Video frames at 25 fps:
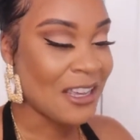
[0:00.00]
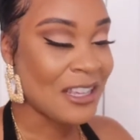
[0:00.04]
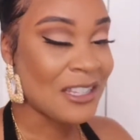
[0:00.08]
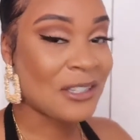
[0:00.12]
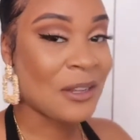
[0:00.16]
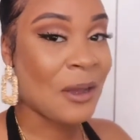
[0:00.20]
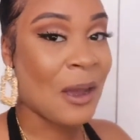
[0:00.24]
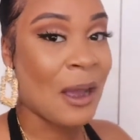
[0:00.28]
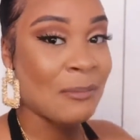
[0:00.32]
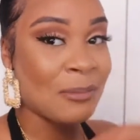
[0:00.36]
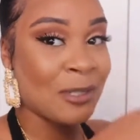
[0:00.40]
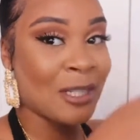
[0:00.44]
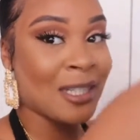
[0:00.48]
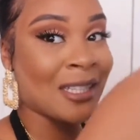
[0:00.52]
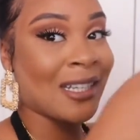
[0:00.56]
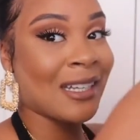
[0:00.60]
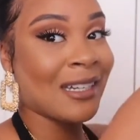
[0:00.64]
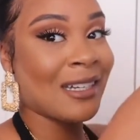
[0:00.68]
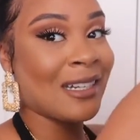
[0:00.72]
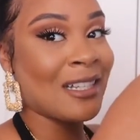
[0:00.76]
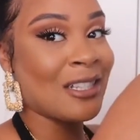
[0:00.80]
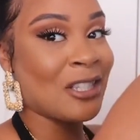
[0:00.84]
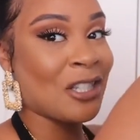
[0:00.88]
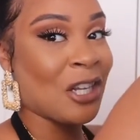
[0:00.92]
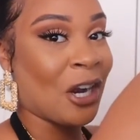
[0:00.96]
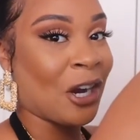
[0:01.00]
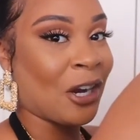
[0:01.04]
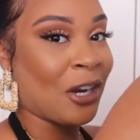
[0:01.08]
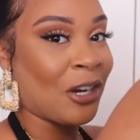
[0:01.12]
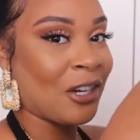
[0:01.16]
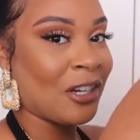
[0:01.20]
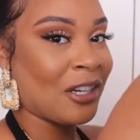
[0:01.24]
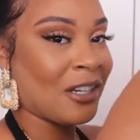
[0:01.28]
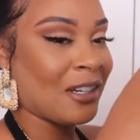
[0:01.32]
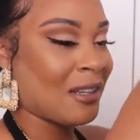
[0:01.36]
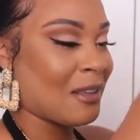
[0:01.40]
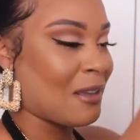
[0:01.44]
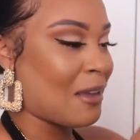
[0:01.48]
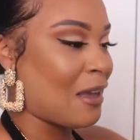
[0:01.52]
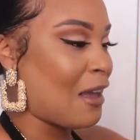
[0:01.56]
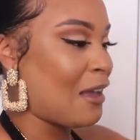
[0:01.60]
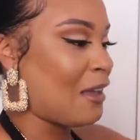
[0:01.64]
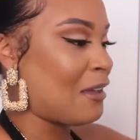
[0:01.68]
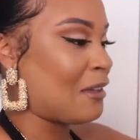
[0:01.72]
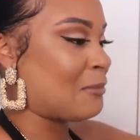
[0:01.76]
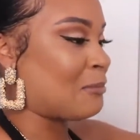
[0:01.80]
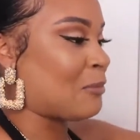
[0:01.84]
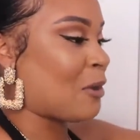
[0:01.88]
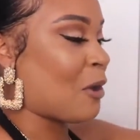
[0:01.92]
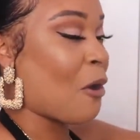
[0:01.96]
So I'm just gonna turn
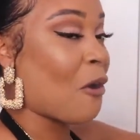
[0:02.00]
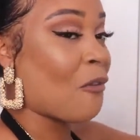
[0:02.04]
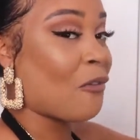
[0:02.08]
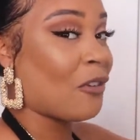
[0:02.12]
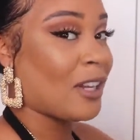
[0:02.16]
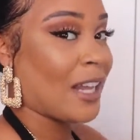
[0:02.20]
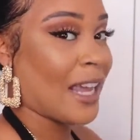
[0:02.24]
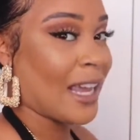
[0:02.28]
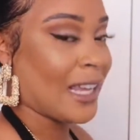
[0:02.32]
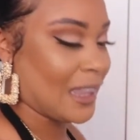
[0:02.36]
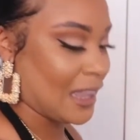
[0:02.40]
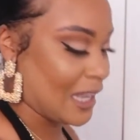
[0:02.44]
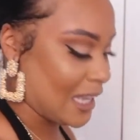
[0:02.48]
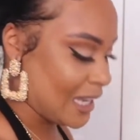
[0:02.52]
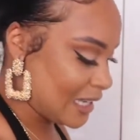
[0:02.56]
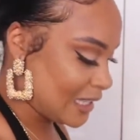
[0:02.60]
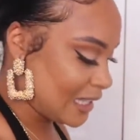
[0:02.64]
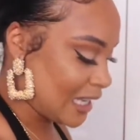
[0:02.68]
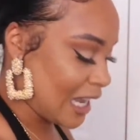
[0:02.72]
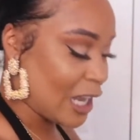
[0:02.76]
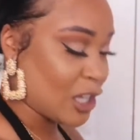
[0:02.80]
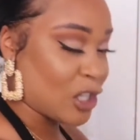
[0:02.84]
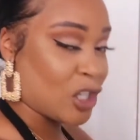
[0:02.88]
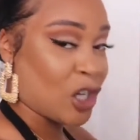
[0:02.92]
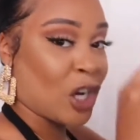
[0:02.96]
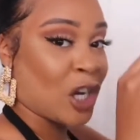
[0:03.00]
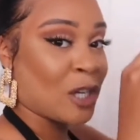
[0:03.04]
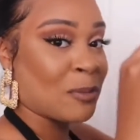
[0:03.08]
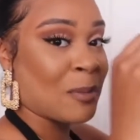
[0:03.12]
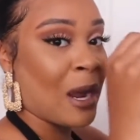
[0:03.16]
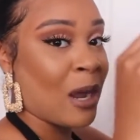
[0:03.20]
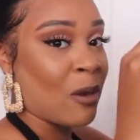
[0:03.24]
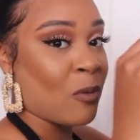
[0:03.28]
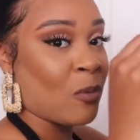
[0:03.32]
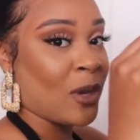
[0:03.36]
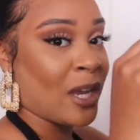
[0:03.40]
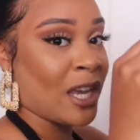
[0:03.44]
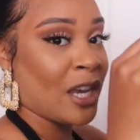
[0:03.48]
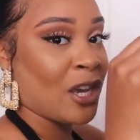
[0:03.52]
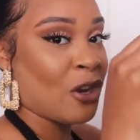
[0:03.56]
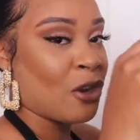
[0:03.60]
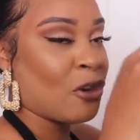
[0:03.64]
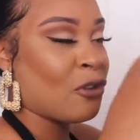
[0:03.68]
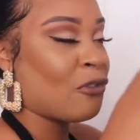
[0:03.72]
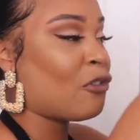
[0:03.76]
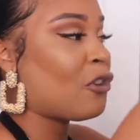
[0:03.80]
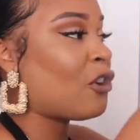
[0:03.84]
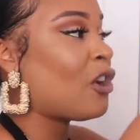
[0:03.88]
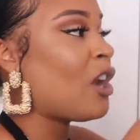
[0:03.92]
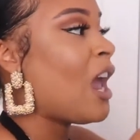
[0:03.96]
over like this and turn my wig
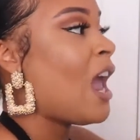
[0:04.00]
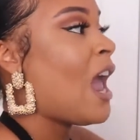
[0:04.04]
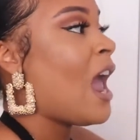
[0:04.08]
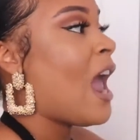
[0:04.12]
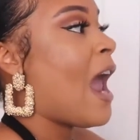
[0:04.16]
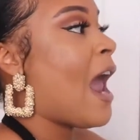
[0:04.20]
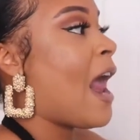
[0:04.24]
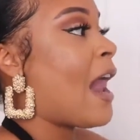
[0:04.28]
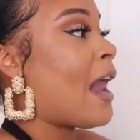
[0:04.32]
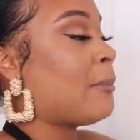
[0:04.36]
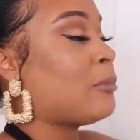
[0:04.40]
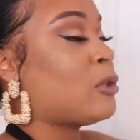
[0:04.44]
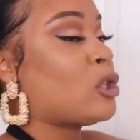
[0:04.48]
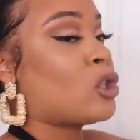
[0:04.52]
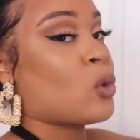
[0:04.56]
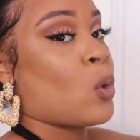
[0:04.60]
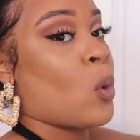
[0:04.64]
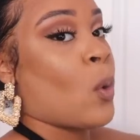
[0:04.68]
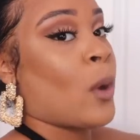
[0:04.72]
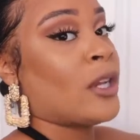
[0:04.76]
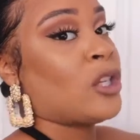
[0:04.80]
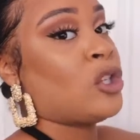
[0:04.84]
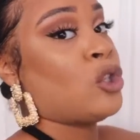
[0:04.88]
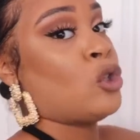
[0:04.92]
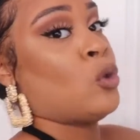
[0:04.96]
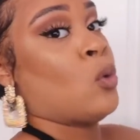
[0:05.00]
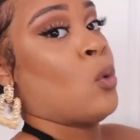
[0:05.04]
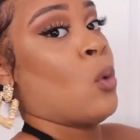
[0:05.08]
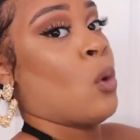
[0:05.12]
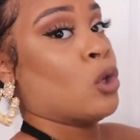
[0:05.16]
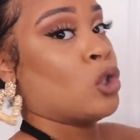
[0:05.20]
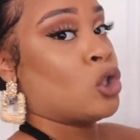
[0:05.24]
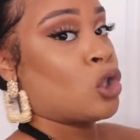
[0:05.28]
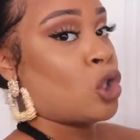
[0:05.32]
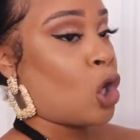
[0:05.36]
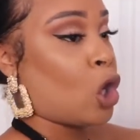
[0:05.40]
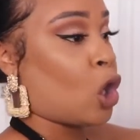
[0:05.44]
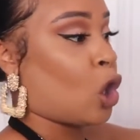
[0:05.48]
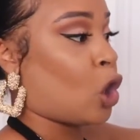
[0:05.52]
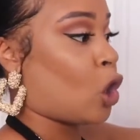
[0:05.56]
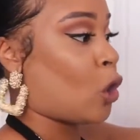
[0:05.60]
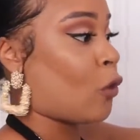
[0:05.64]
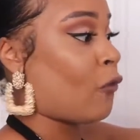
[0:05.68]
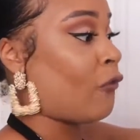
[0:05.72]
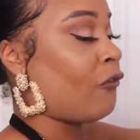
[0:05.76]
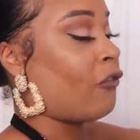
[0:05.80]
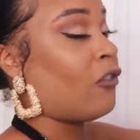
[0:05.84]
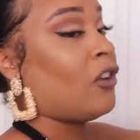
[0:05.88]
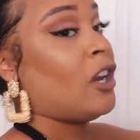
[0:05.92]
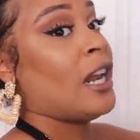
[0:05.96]
over, and I'm just going to
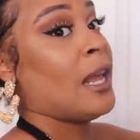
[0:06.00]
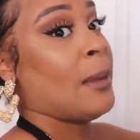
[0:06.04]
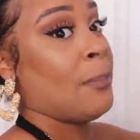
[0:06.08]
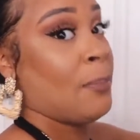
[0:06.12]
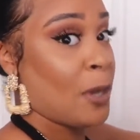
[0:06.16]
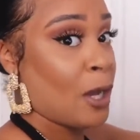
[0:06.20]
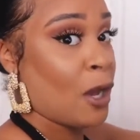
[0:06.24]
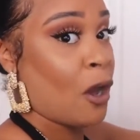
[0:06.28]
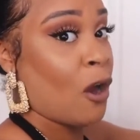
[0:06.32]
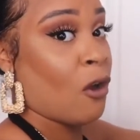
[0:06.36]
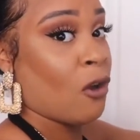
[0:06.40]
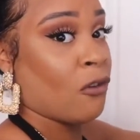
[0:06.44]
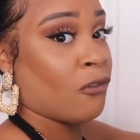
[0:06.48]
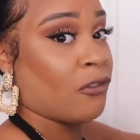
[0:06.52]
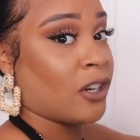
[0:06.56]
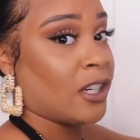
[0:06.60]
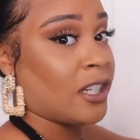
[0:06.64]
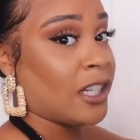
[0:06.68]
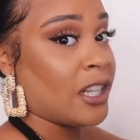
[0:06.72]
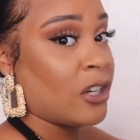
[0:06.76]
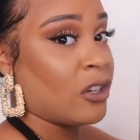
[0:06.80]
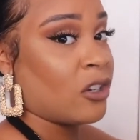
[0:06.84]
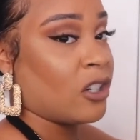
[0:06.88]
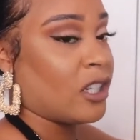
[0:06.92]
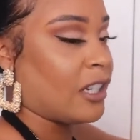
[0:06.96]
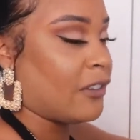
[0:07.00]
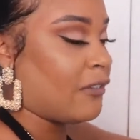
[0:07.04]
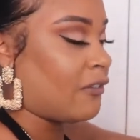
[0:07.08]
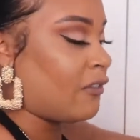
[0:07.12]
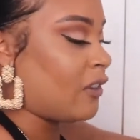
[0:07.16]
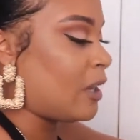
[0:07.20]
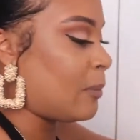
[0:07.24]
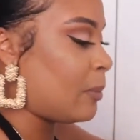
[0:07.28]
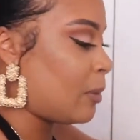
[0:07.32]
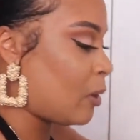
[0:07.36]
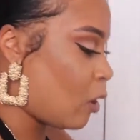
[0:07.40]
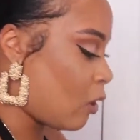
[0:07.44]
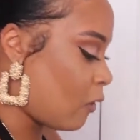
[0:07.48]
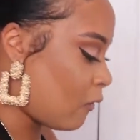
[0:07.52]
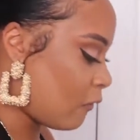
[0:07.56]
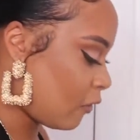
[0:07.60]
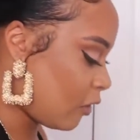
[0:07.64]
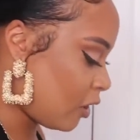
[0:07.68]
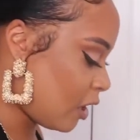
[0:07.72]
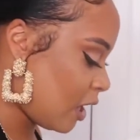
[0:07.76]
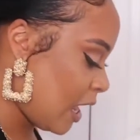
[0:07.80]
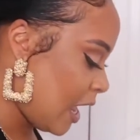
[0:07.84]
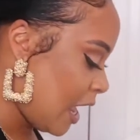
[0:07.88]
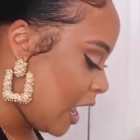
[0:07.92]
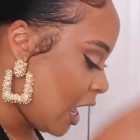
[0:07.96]
flip it over, literally flip it
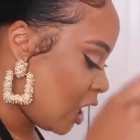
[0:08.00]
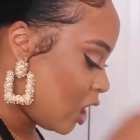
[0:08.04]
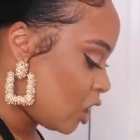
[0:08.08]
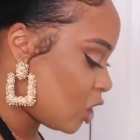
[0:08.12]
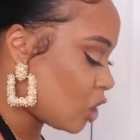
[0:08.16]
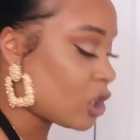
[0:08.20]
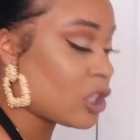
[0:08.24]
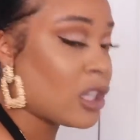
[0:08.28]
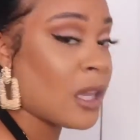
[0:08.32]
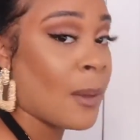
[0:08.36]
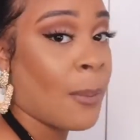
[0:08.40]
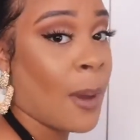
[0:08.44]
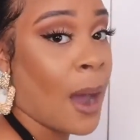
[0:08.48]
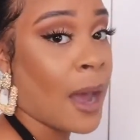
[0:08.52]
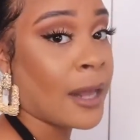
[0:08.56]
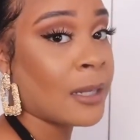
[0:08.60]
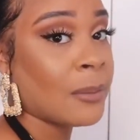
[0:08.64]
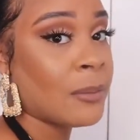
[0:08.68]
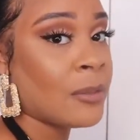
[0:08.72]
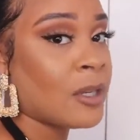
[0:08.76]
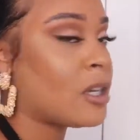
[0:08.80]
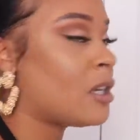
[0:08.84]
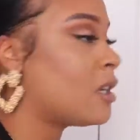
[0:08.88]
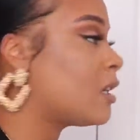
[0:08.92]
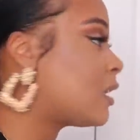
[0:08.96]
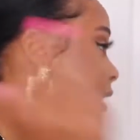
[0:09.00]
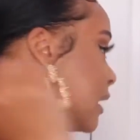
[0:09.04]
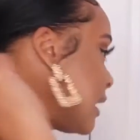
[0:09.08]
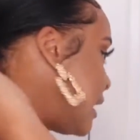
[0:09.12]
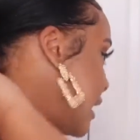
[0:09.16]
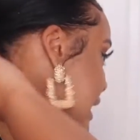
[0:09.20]
over, hook the bottom hook